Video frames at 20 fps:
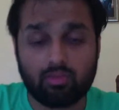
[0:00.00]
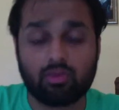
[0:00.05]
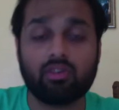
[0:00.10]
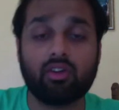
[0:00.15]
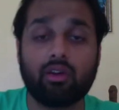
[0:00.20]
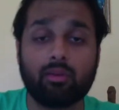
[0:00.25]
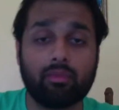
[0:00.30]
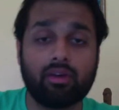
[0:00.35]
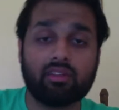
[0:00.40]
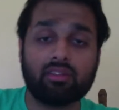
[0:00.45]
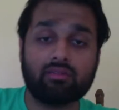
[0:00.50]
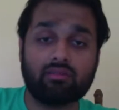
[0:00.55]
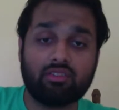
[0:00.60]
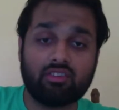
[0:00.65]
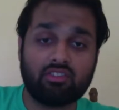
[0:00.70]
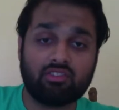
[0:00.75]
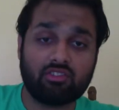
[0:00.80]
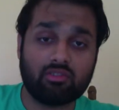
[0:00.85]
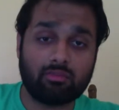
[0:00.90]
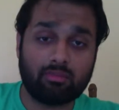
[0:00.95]
We're talking about the
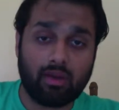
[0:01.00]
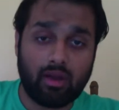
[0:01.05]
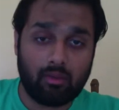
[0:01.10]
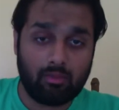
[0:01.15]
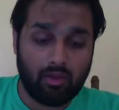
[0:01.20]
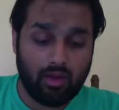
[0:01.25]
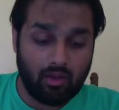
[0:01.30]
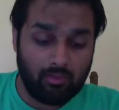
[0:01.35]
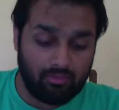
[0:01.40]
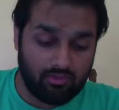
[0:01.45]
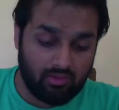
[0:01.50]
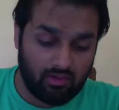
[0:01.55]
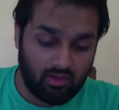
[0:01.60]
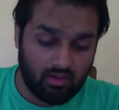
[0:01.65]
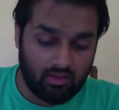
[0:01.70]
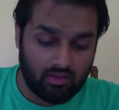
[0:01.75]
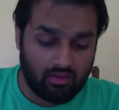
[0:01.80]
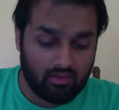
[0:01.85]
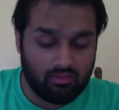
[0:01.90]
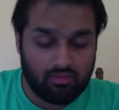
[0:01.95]
Vision BiPAPs,
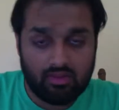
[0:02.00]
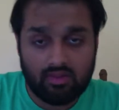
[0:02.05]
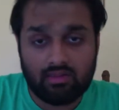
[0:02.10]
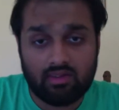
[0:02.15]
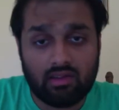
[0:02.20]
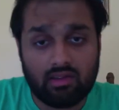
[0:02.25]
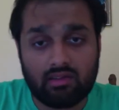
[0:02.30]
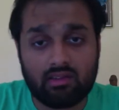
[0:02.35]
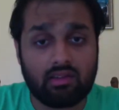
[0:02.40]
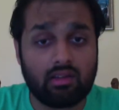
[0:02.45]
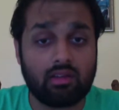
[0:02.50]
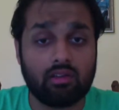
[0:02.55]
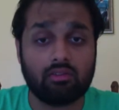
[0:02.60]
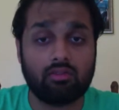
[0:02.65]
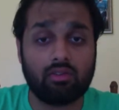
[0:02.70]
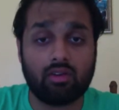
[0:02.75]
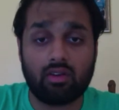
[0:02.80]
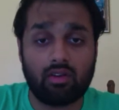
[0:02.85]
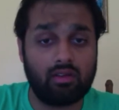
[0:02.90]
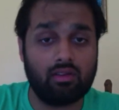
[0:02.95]
not the
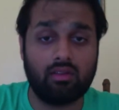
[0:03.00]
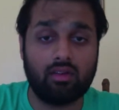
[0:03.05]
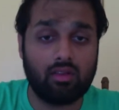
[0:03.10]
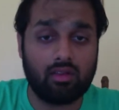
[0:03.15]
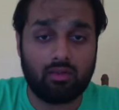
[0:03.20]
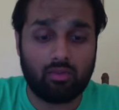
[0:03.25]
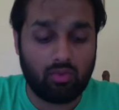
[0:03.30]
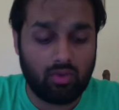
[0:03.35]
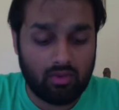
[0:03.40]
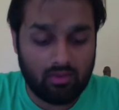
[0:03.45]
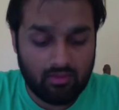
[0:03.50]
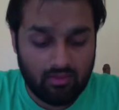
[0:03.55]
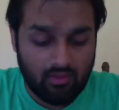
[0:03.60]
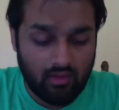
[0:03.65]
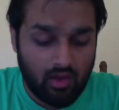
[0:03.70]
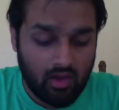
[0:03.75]
V60s or any of the other ones.